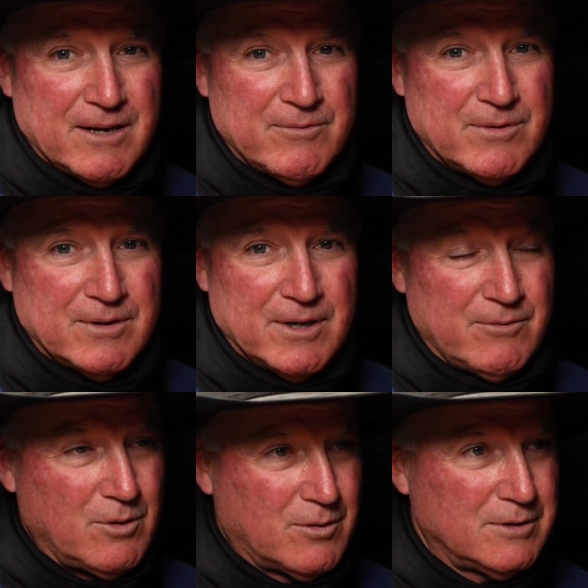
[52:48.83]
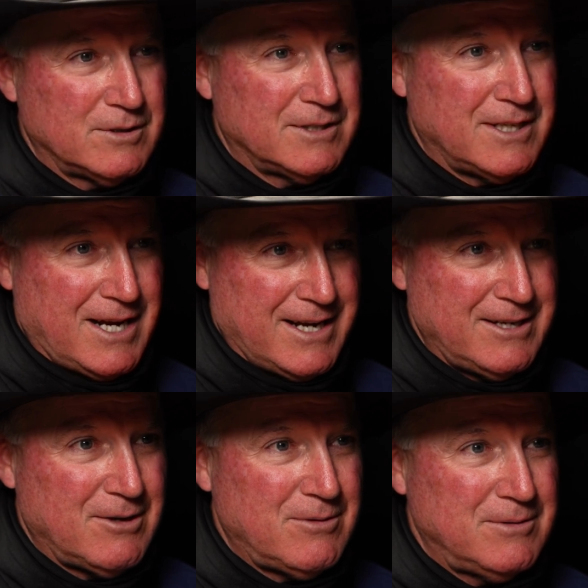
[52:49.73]
of the horses that I
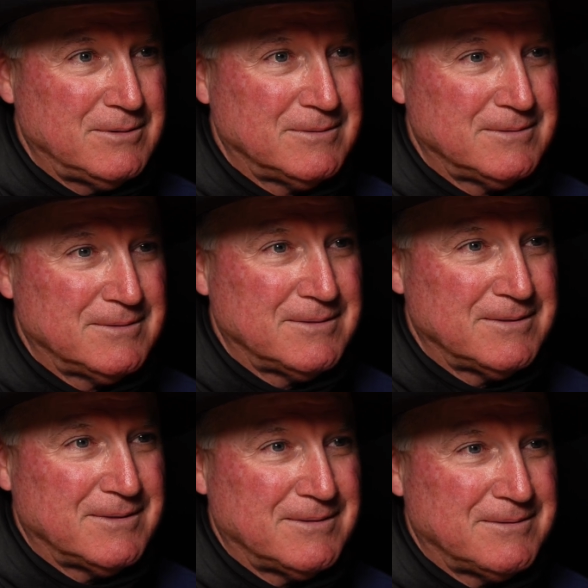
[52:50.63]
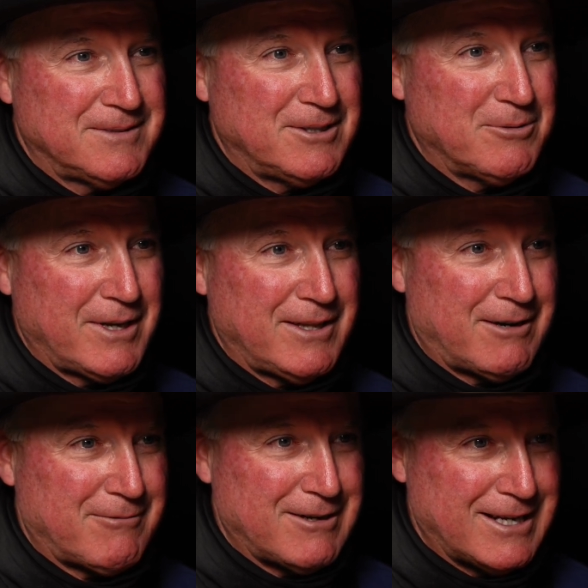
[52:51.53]
know, we have
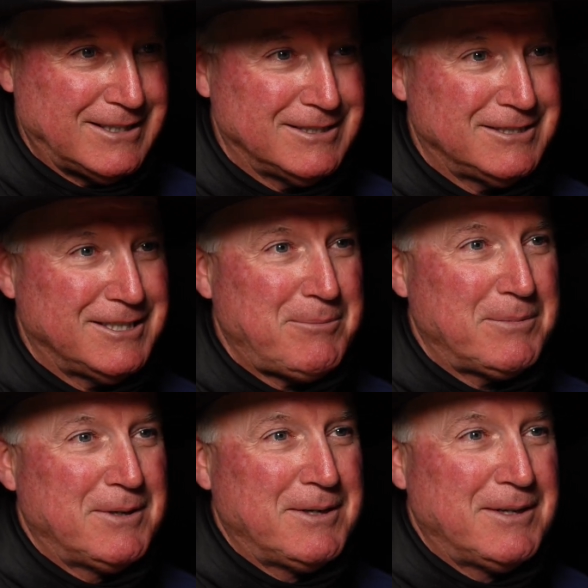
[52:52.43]
that relationship.